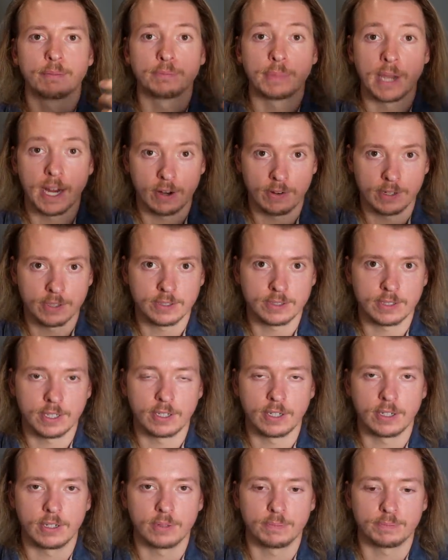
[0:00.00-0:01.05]
parents that
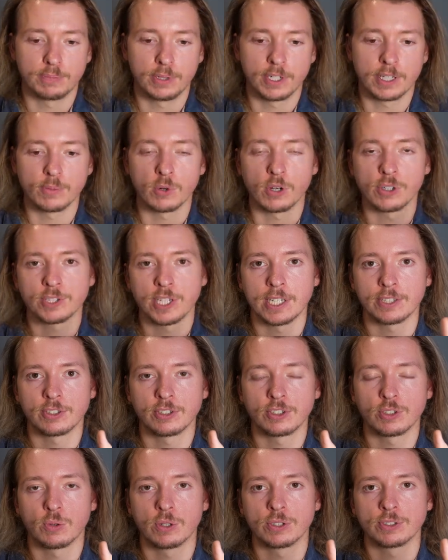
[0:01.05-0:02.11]
are putting more
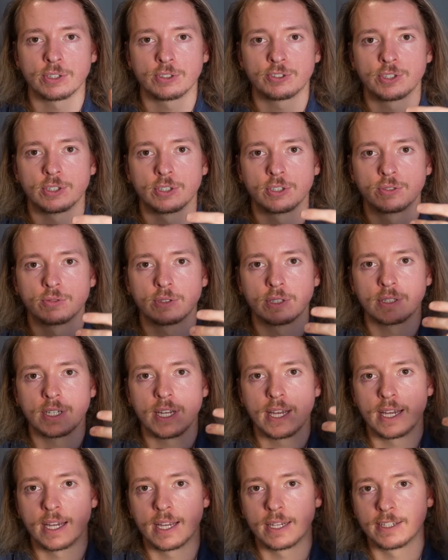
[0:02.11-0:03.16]
attention towards their children
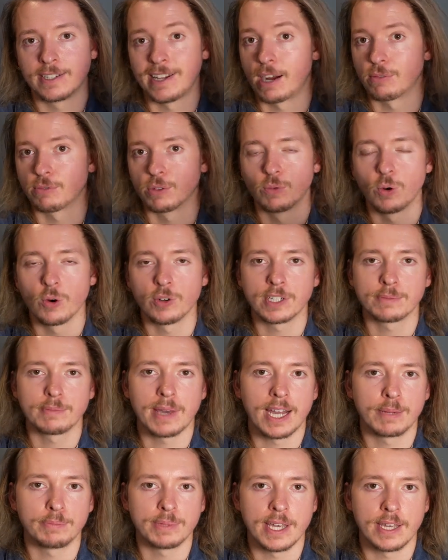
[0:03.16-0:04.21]
and not rewarding
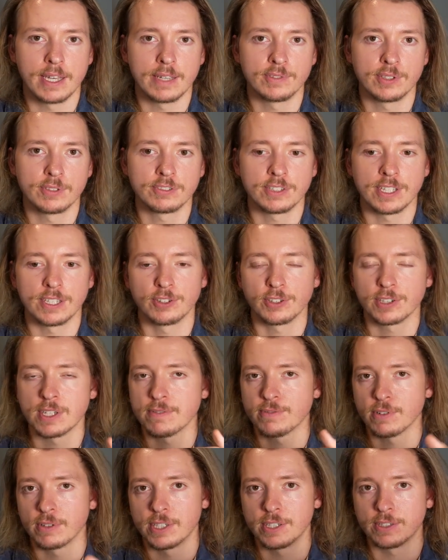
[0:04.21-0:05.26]
bad behaviors and
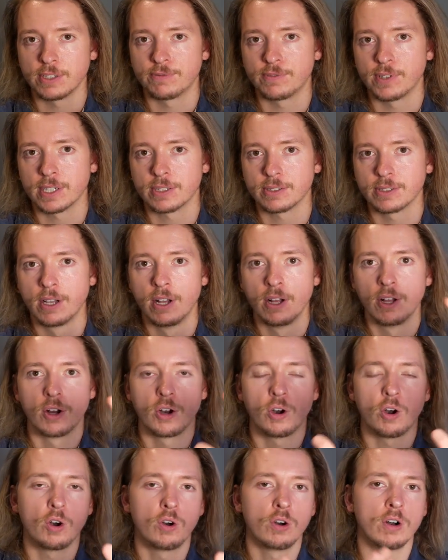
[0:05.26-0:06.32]
looking for an easy fix,
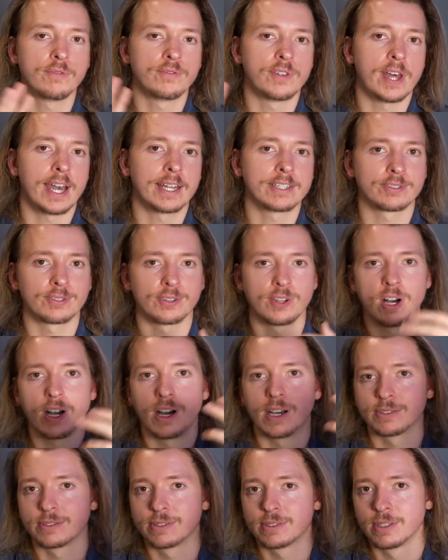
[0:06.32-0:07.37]
all of that is
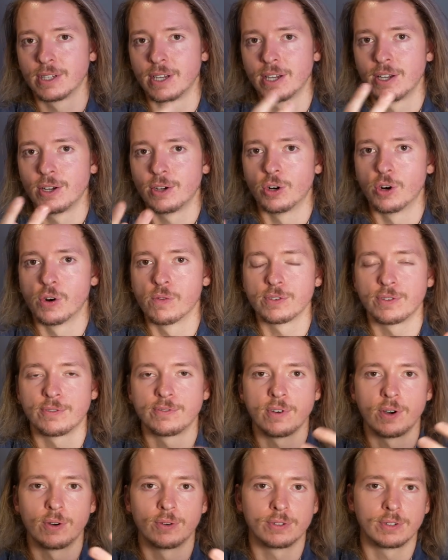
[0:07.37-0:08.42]
lost over the
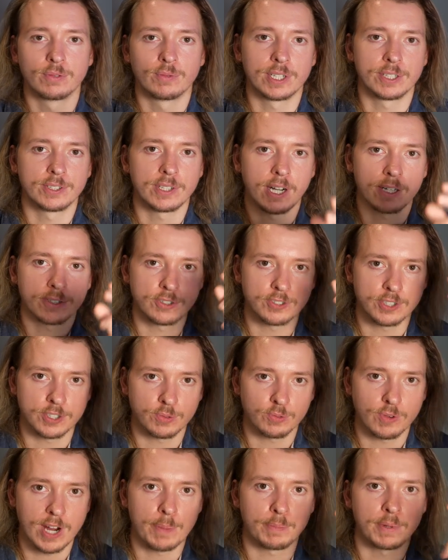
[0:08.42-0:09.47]
phone when a doctor
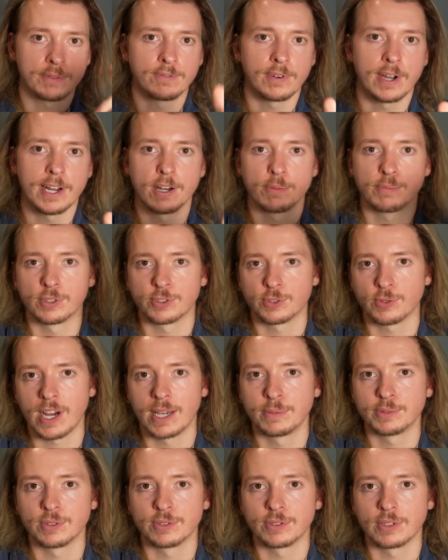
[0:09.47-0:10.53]
just rapid fire
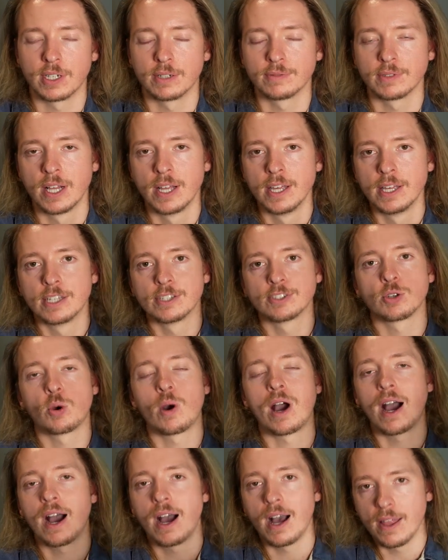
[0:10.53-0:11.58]
prescribes you stuff.
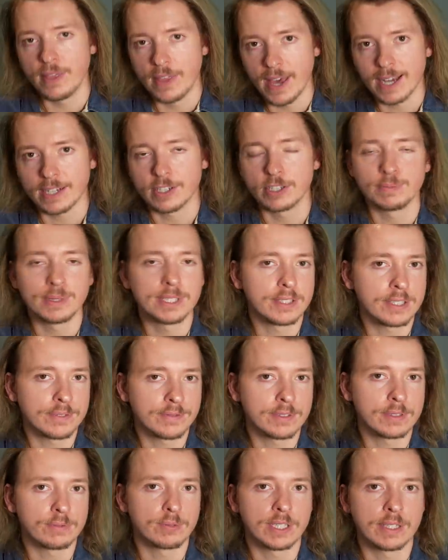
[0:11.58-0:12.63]
So that could be
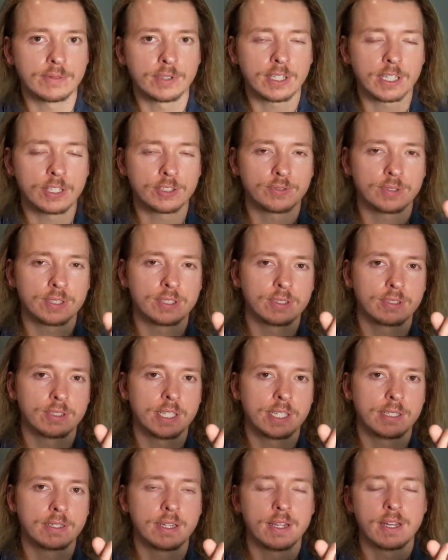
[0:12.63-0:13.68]
different, whatever country you're
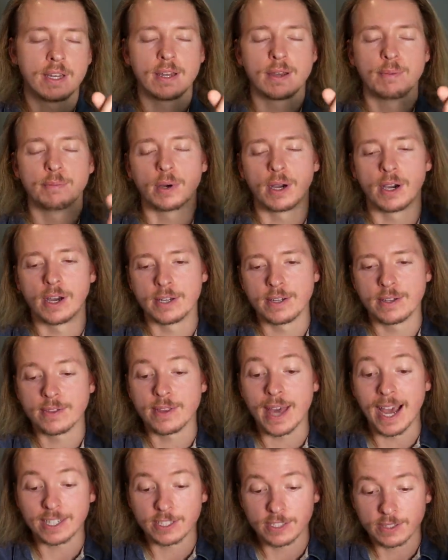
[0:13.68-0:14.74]
in, but
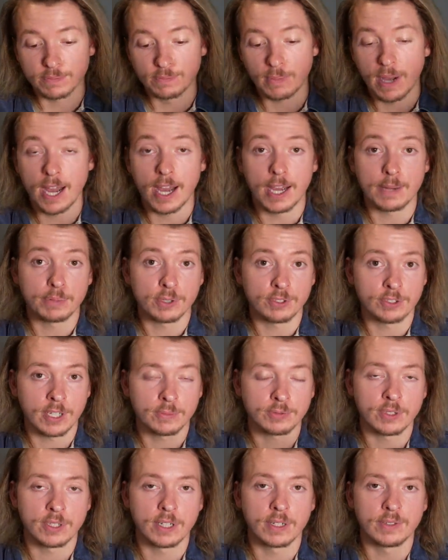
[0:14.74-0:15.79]
that's my
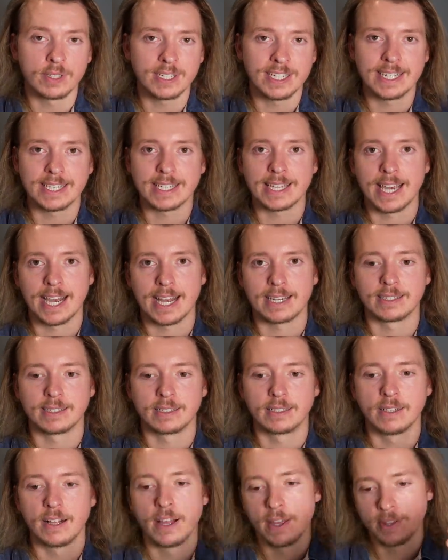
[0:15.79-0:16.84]
perception of it in
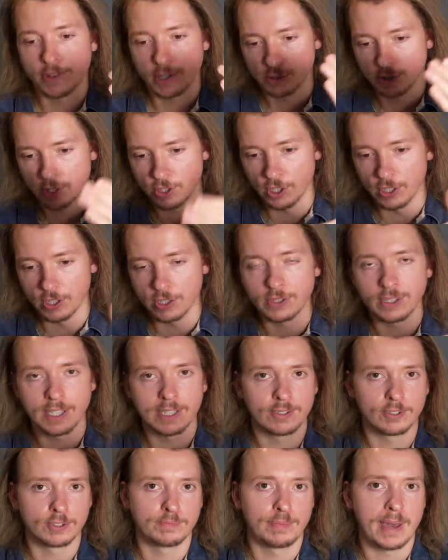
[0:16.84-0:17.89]
Canada. There's goods
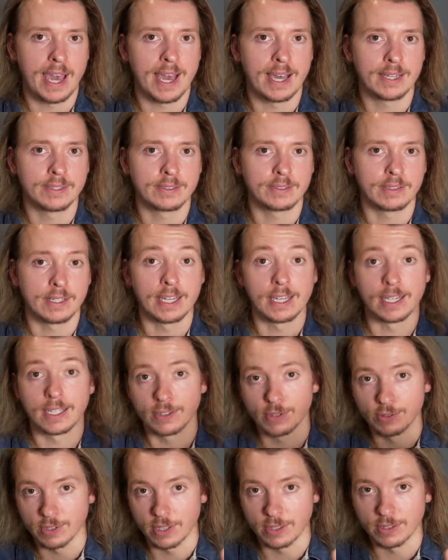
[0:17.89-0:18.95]
and there's bads
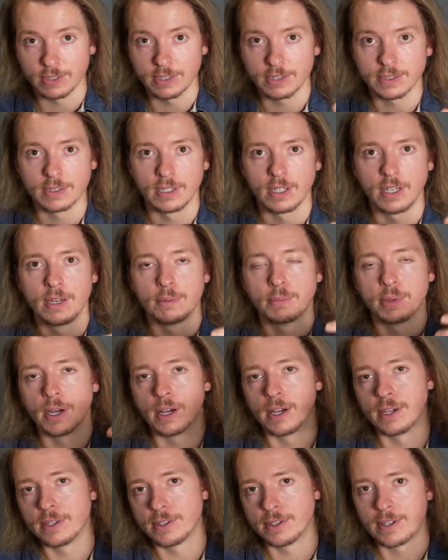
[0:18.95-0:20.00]
and there's uglies.
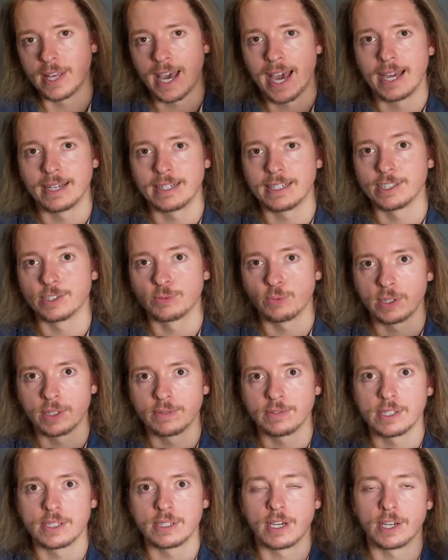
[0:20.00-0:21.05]
But that is one
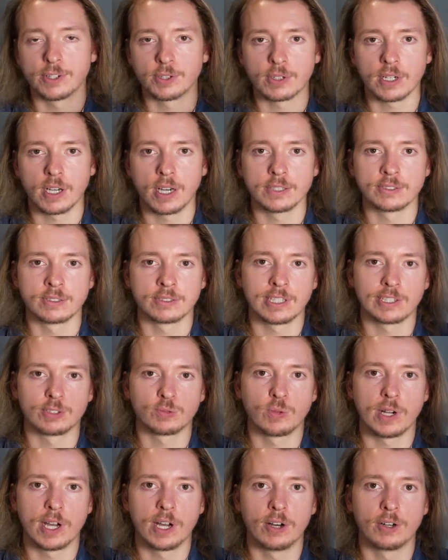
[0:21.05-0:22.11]
of the other causes
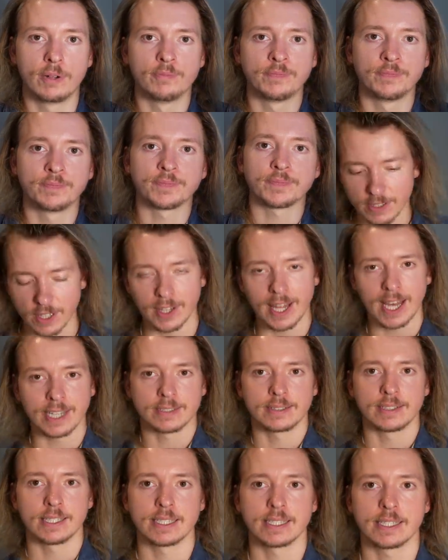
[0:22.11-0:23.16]
as well. The
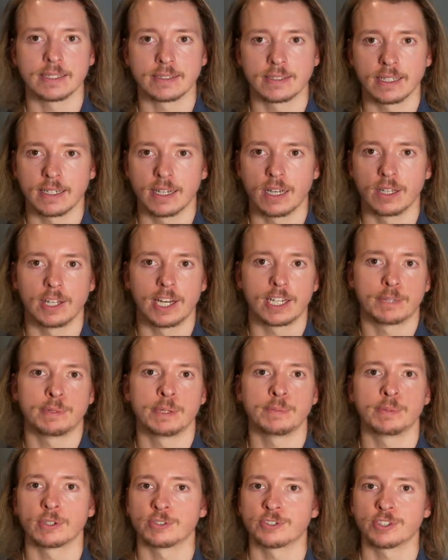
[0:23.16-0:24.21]
last thing is that a lot of
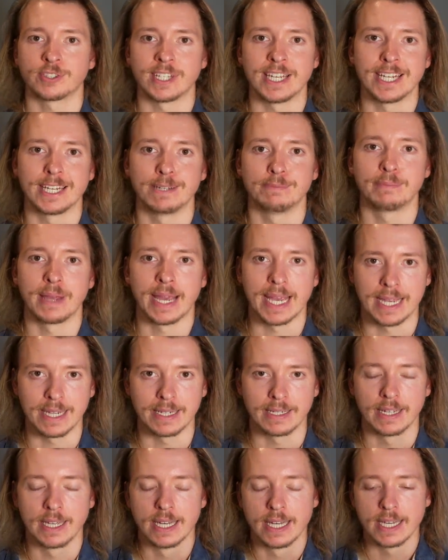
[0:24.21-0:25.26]
people are just in
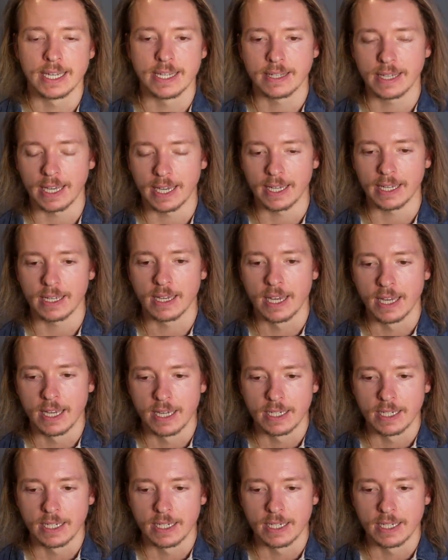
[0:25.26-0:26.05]
pain. They